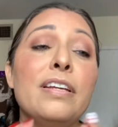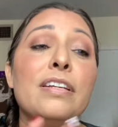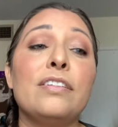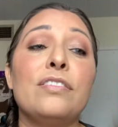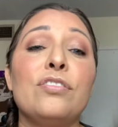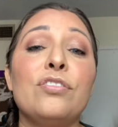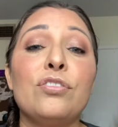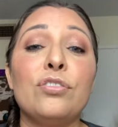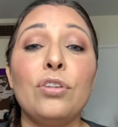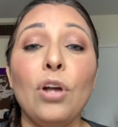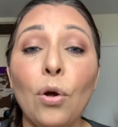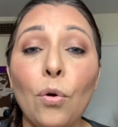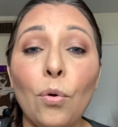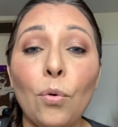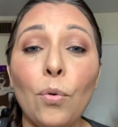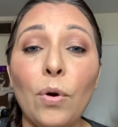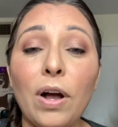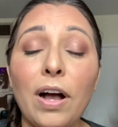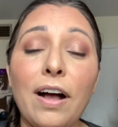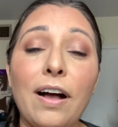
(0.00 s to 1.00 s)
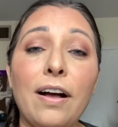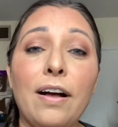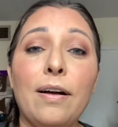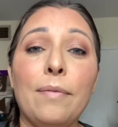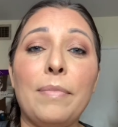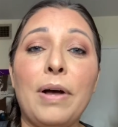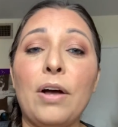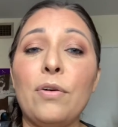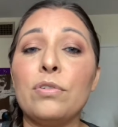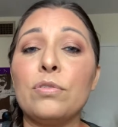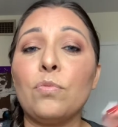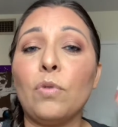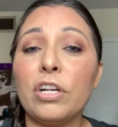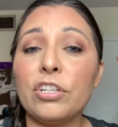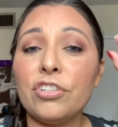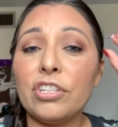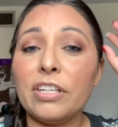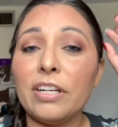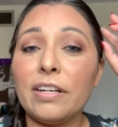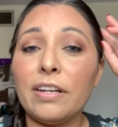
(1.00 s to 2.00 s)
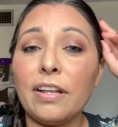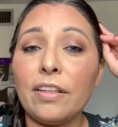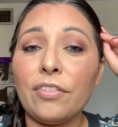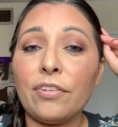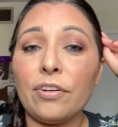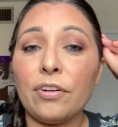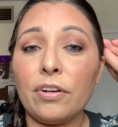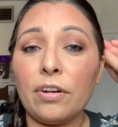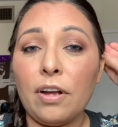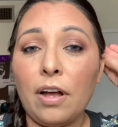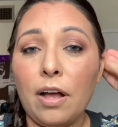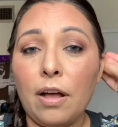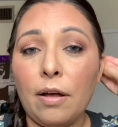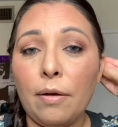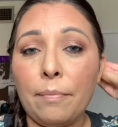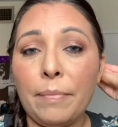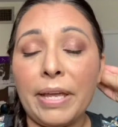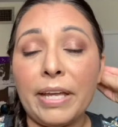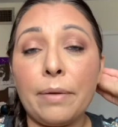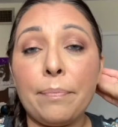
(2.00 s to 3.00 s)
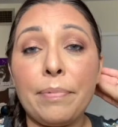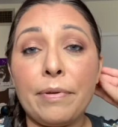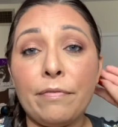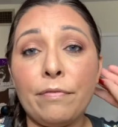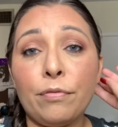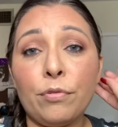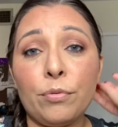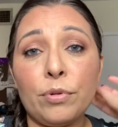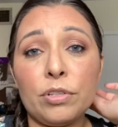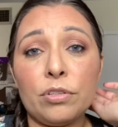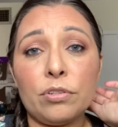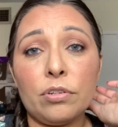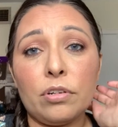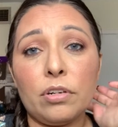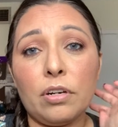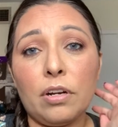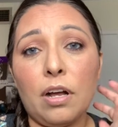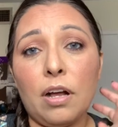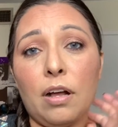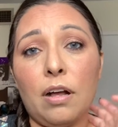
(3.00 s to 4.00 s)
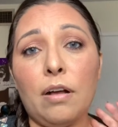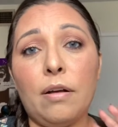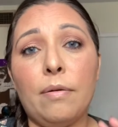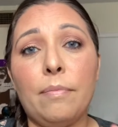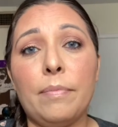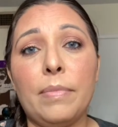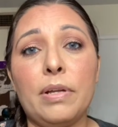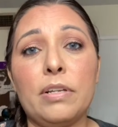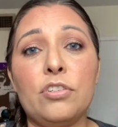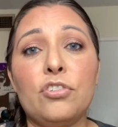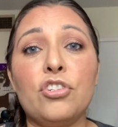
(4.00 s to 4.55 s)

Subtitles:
So I was watching another makeup influencer,